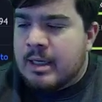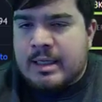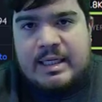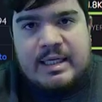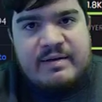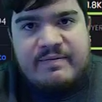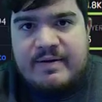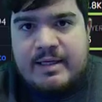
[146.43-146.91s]

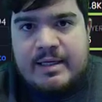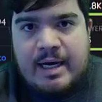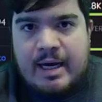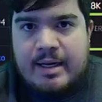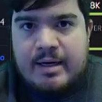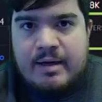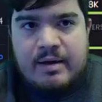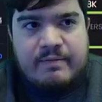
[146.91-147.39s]
EEVEE
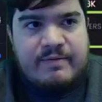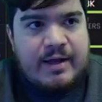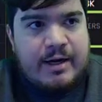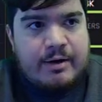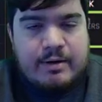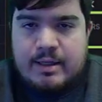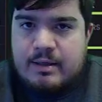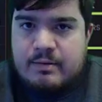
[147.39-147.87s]
had a
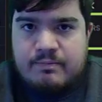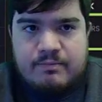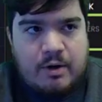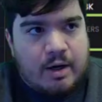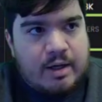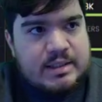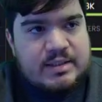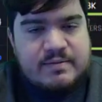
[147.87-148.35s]
very
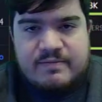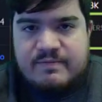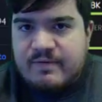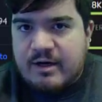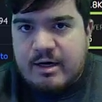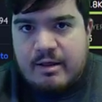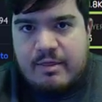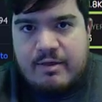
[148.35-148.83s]
awesome,
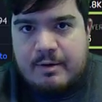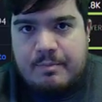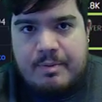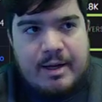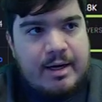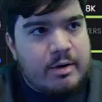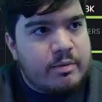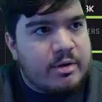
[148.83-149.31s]
very thick
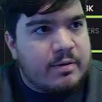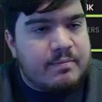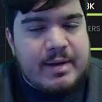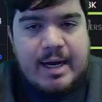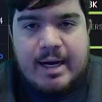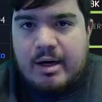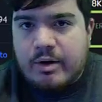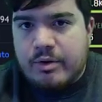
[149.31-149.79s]
pair with
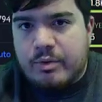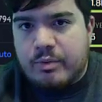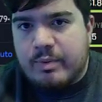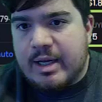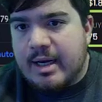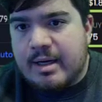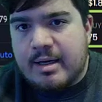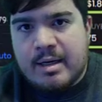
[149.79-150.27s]
Meowth.
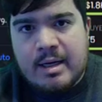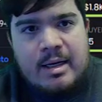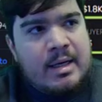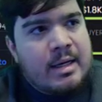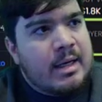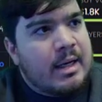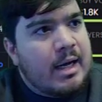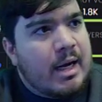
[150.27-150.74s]
We had,
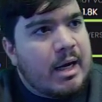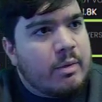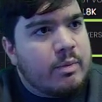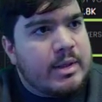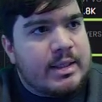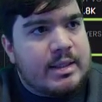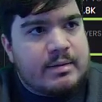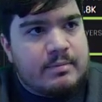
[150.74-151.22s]
I
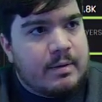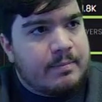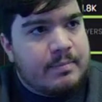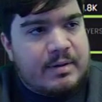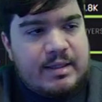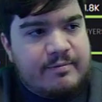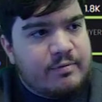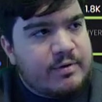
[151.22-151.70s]

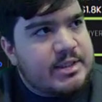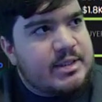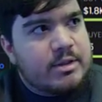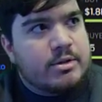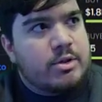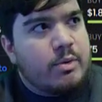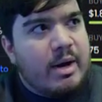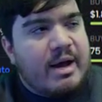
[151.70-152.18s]
believe we
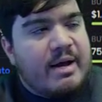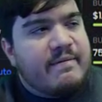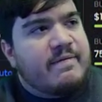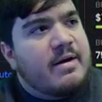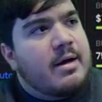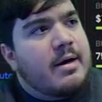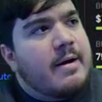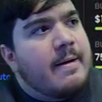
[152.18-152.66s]
still do have,
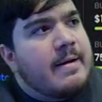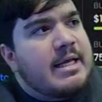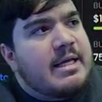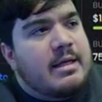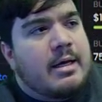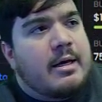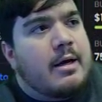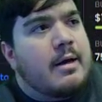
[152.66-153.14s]

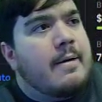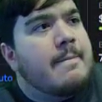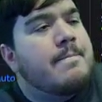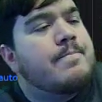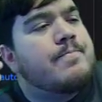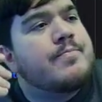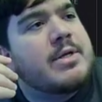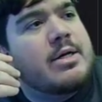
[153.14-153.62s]

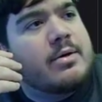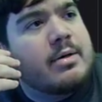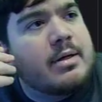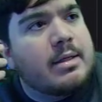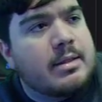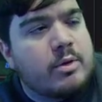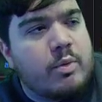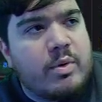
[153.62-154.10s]

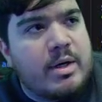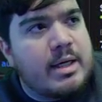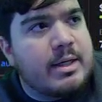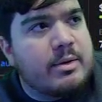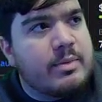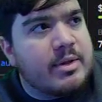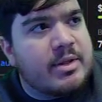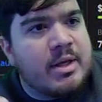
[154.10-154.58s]

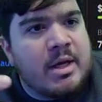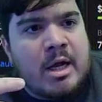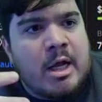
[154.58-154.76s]
liquidity with